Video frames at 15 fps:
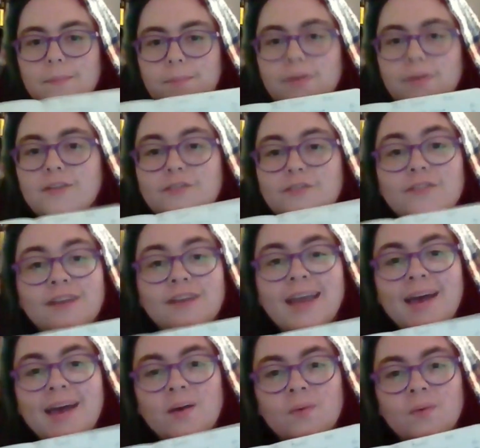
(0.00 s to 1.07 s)
But for
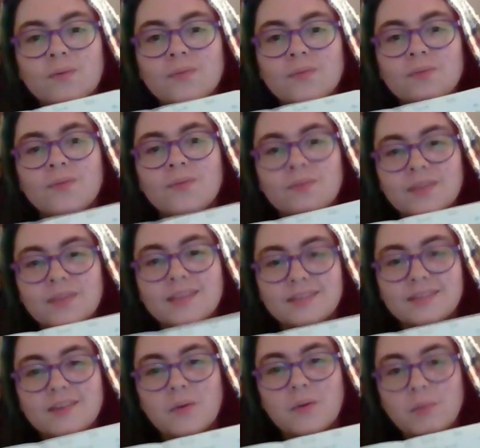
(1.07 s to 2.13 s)
now, that
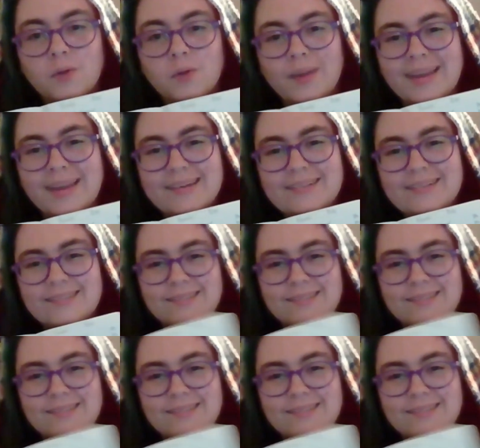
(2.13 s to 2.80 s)
is how I'm doing it.